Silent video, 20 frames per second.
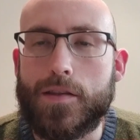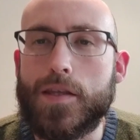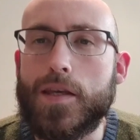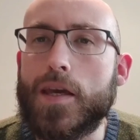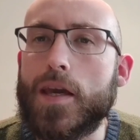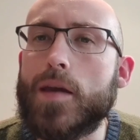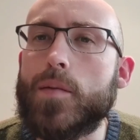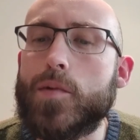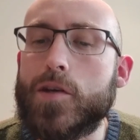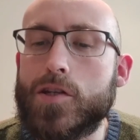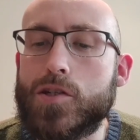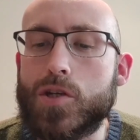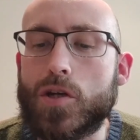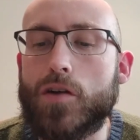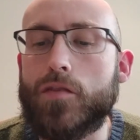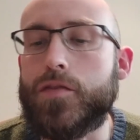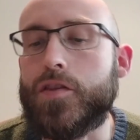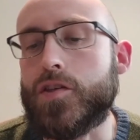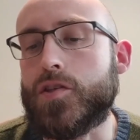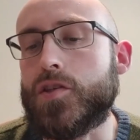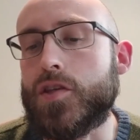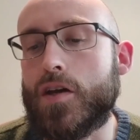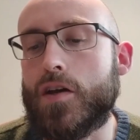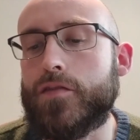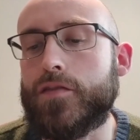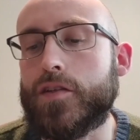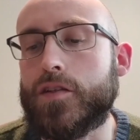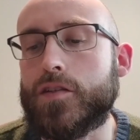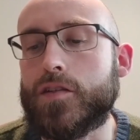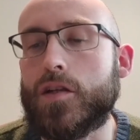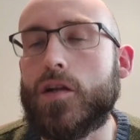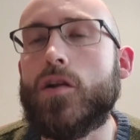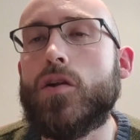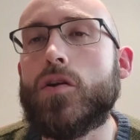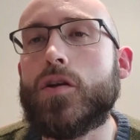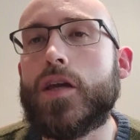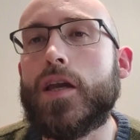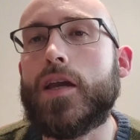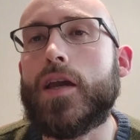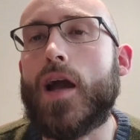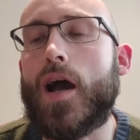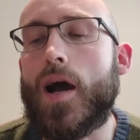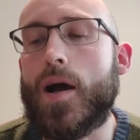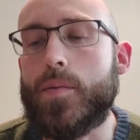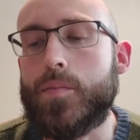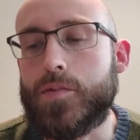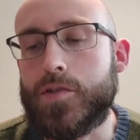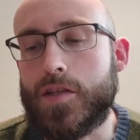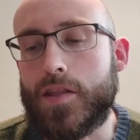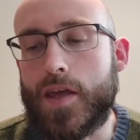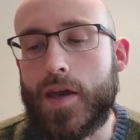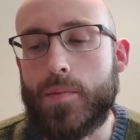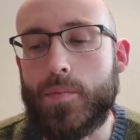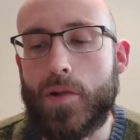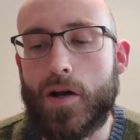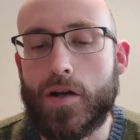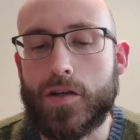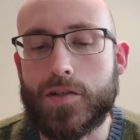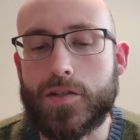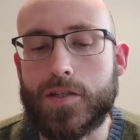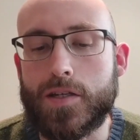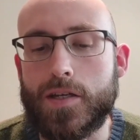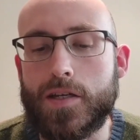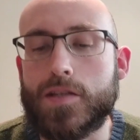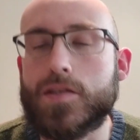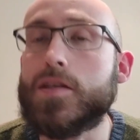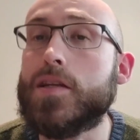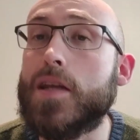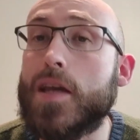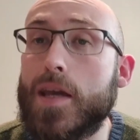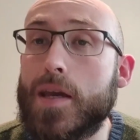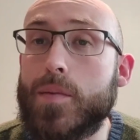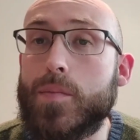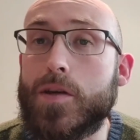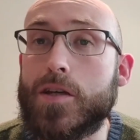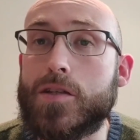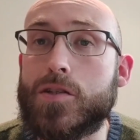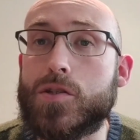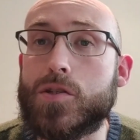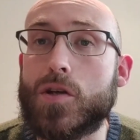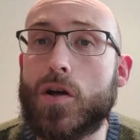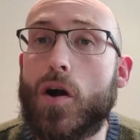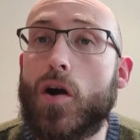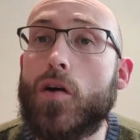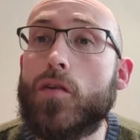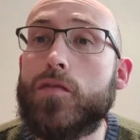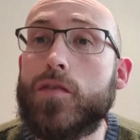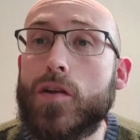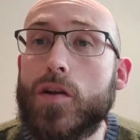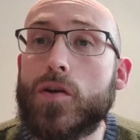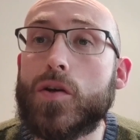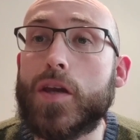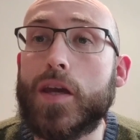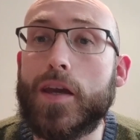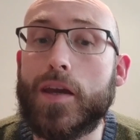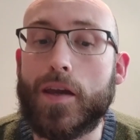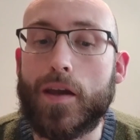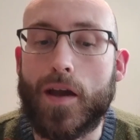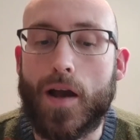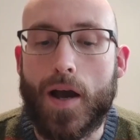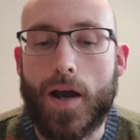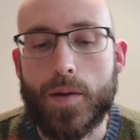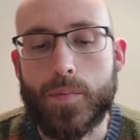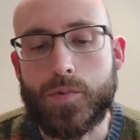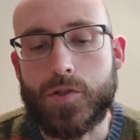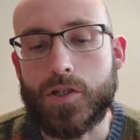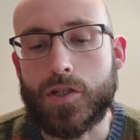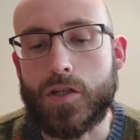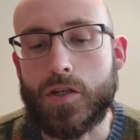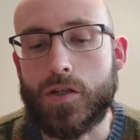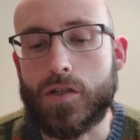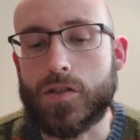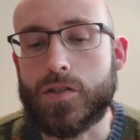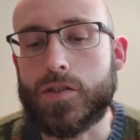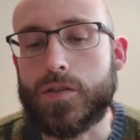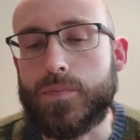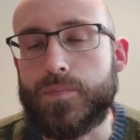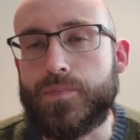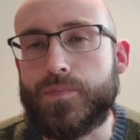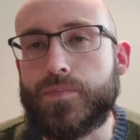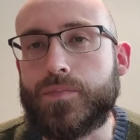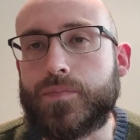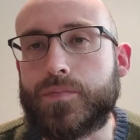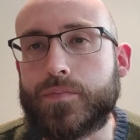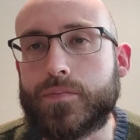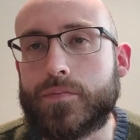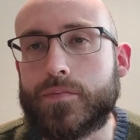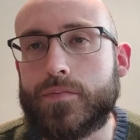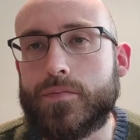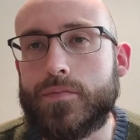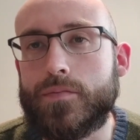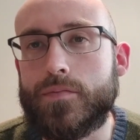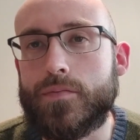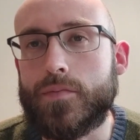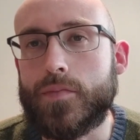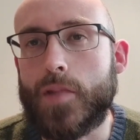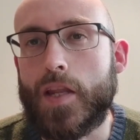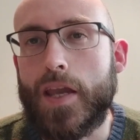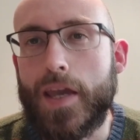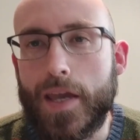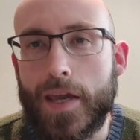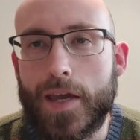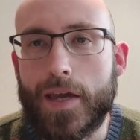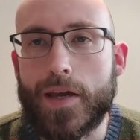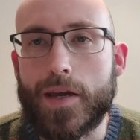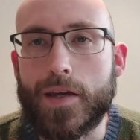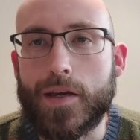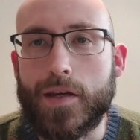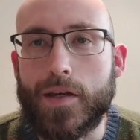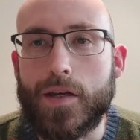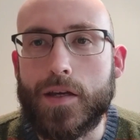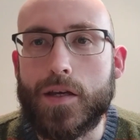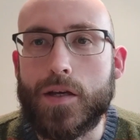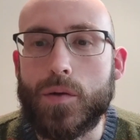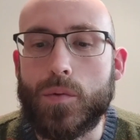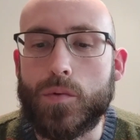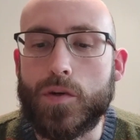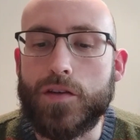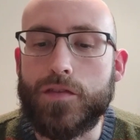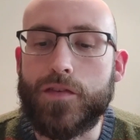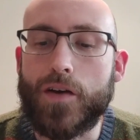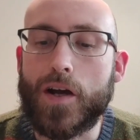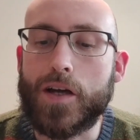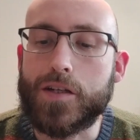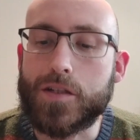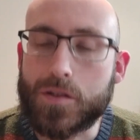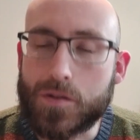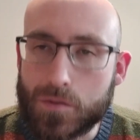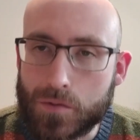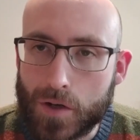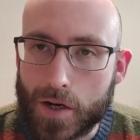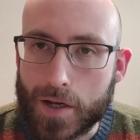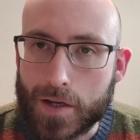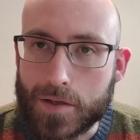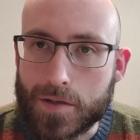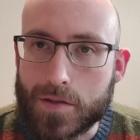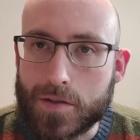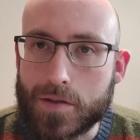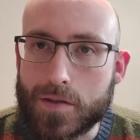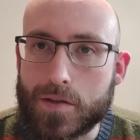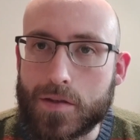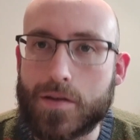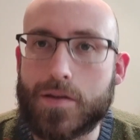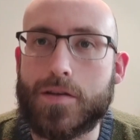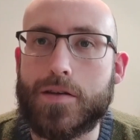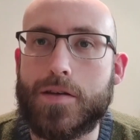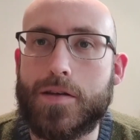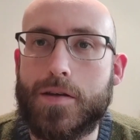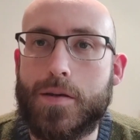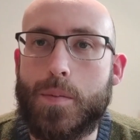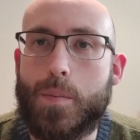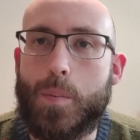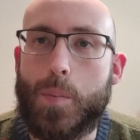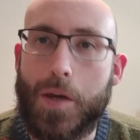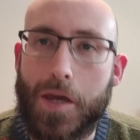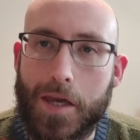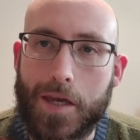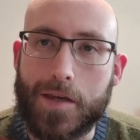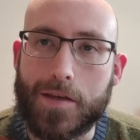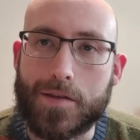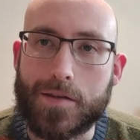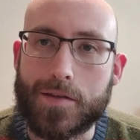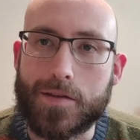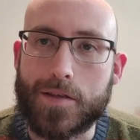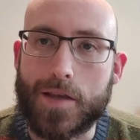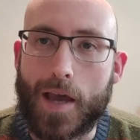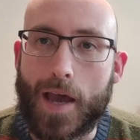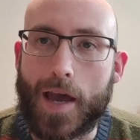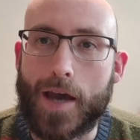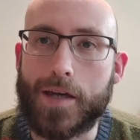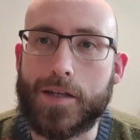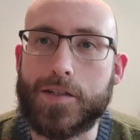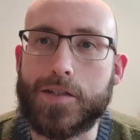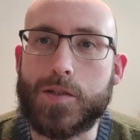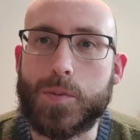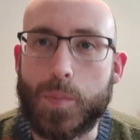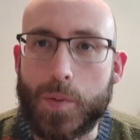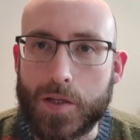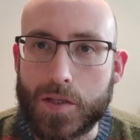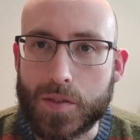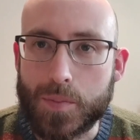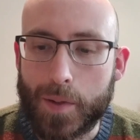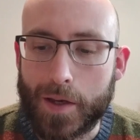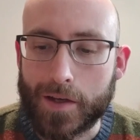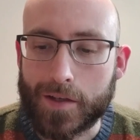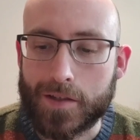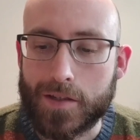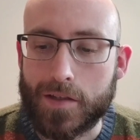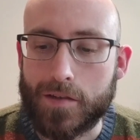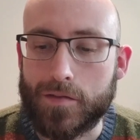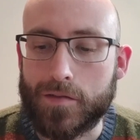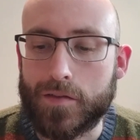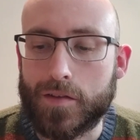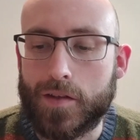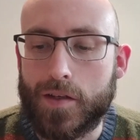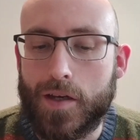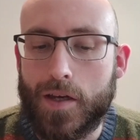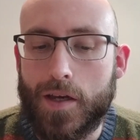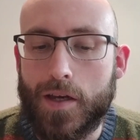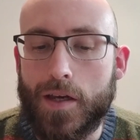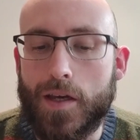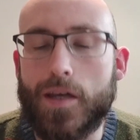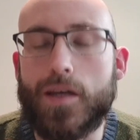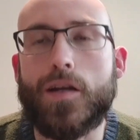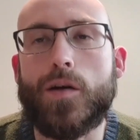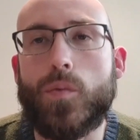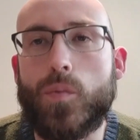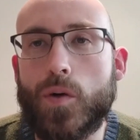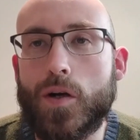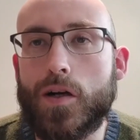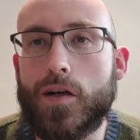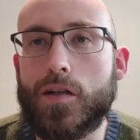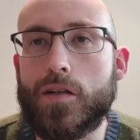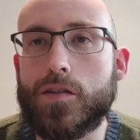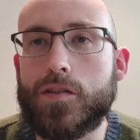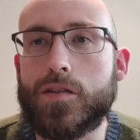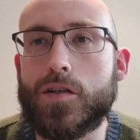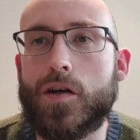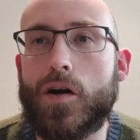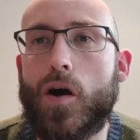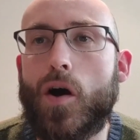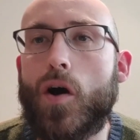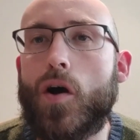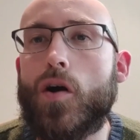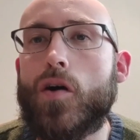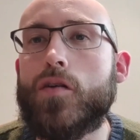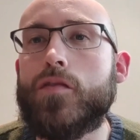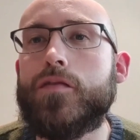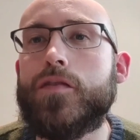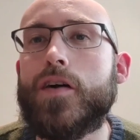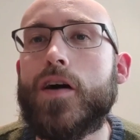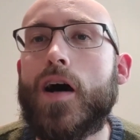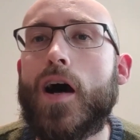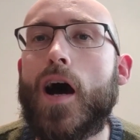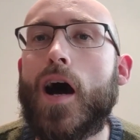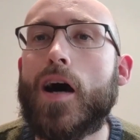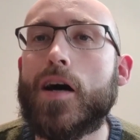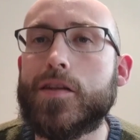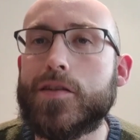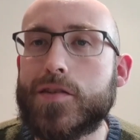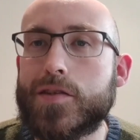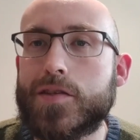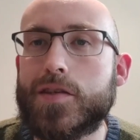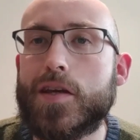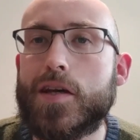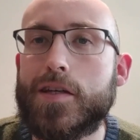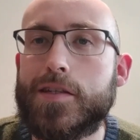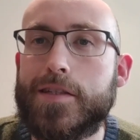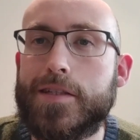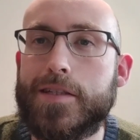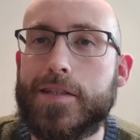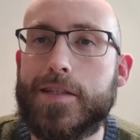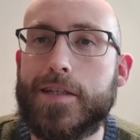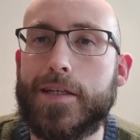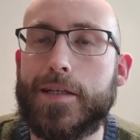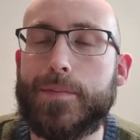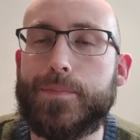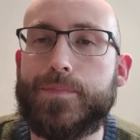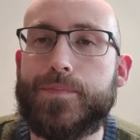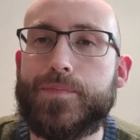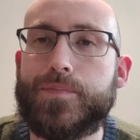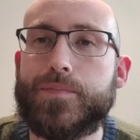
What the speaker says: The image of the servant looking up to their master is an image of looking up to God. Here we find grace, peace, and perspective in a world of uncertainty.